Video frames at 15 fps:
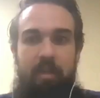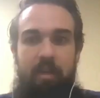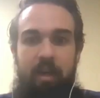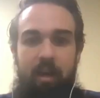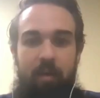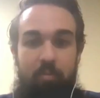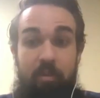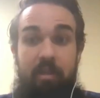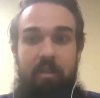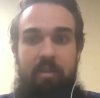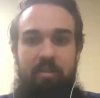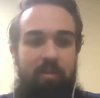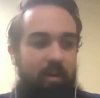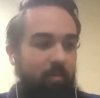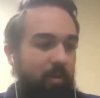yeah
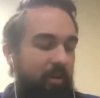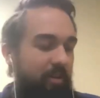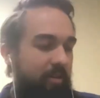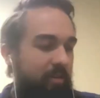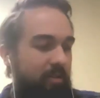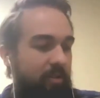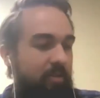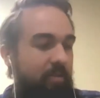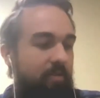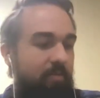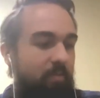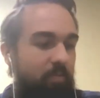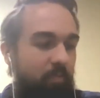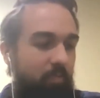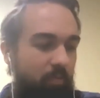please i mean
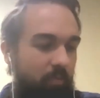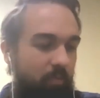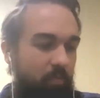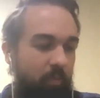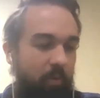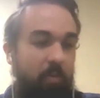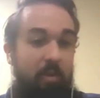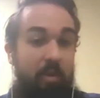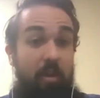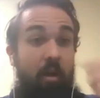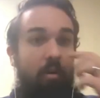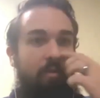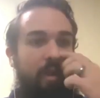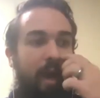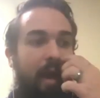we would
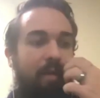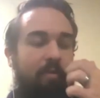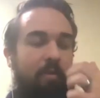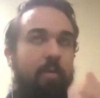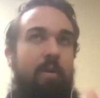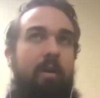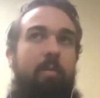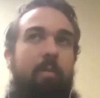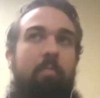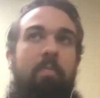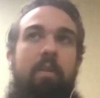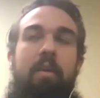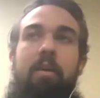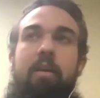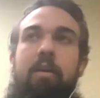love to have you um,
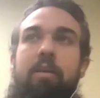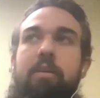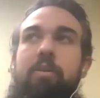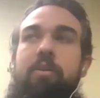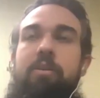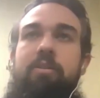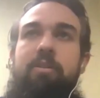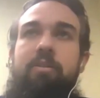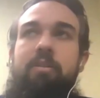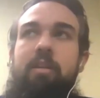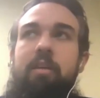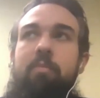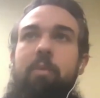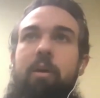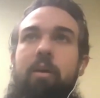you could just
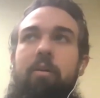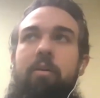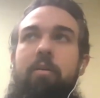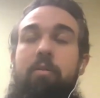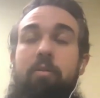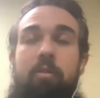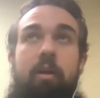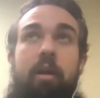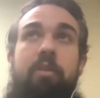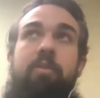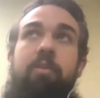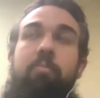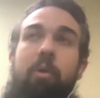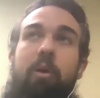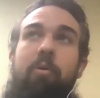email uh,
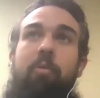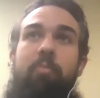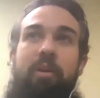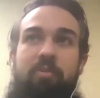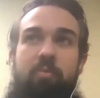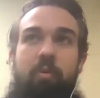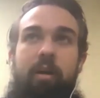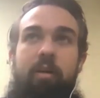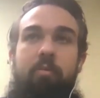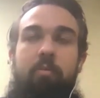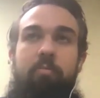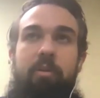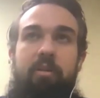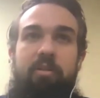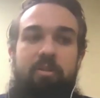actually probably the best way would
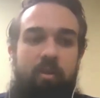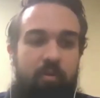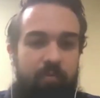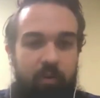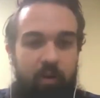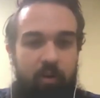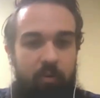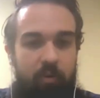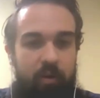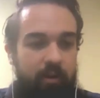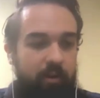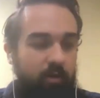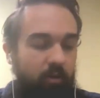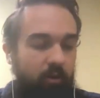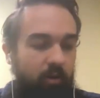be to start
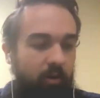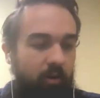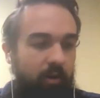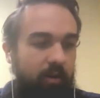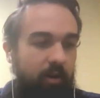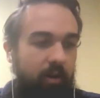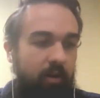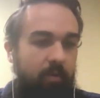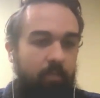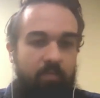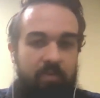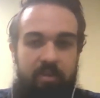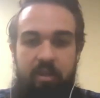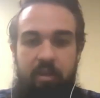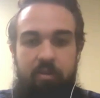following along uh,
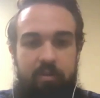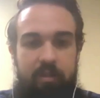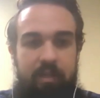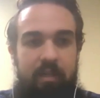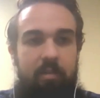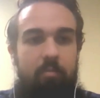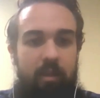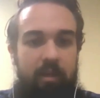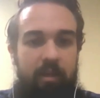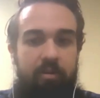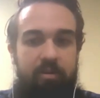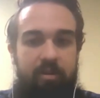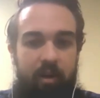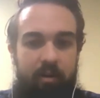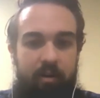
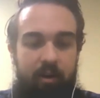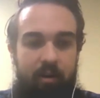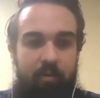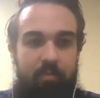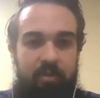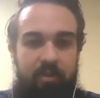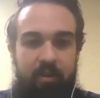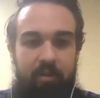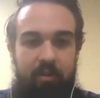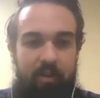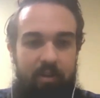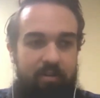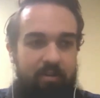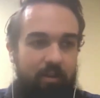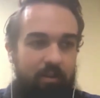sealteamleaders.com seal
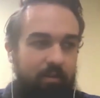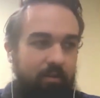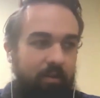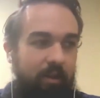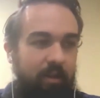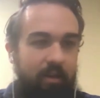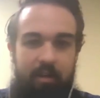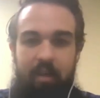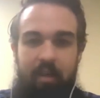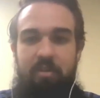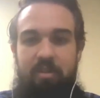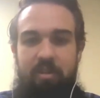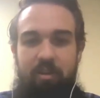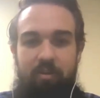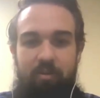as in navy
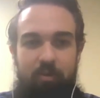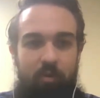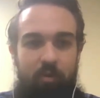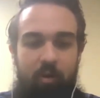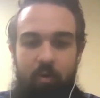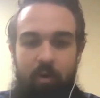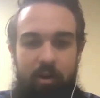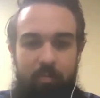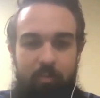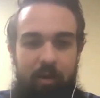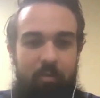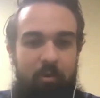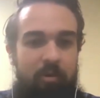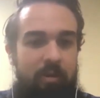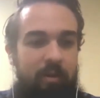seals or the aquatic
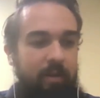mammal